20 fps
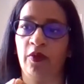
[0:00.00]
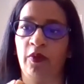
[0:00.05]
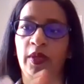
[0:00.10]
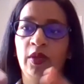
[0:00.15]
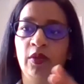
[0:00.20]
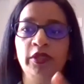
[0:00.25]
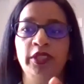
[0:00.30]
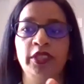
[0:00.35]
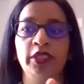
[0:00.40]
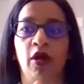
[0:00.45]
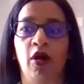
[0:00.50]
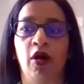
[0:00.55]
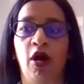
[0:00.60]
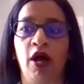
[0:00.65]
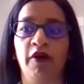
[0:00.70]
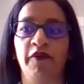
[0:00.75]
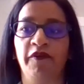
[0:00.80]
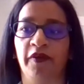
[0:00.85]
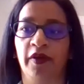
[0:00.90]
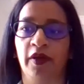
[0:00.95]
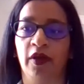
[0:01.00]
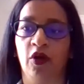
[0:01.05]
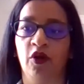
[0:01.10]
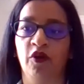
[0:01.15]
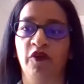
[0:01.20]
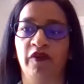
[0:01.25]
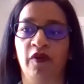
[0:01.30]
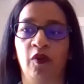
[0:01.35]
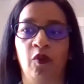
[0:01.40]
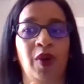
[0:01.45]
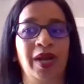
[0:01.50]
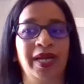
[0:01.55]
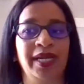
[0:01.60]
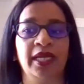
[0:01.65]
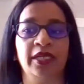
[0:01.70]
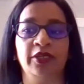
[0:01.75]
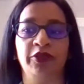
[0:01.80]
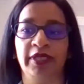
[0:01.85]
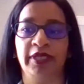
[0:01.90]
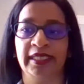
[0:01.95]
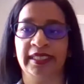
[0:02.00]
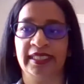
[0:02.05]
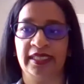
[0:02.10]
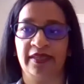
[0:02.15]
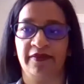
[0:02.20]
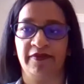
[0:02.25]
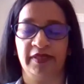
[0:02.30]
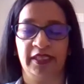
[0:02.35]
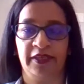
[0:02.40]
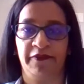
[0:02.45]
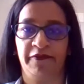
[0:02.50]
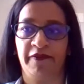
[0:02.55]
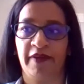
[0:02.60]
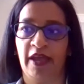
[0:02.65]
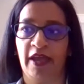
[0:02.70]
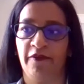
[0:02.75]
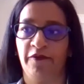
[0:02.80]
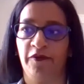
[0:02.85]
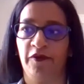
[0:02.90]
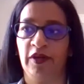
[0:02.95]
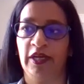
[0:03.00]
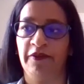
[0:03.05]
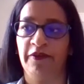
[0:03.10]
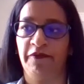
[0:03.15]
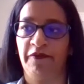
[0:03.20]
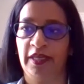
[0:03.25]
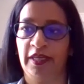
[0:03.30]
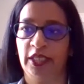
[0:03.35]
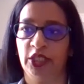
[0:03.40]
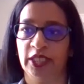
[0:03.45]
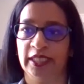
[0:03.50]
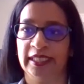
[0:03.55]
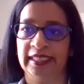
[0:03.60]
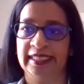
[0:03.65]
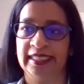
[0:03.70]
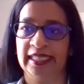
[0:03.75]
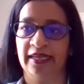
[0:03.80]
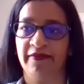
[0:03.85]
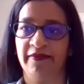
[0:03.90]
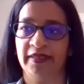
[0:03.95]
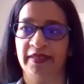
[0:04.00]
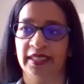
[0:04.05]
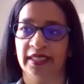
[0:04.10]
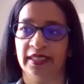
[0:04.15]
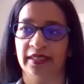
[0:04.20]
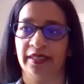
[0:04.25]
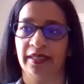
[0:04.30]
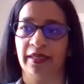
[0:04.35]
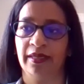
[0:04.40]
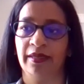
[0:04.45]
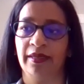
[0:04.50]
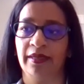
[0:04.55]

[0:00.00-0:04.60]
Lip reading: we also offer over 175 fully featured services.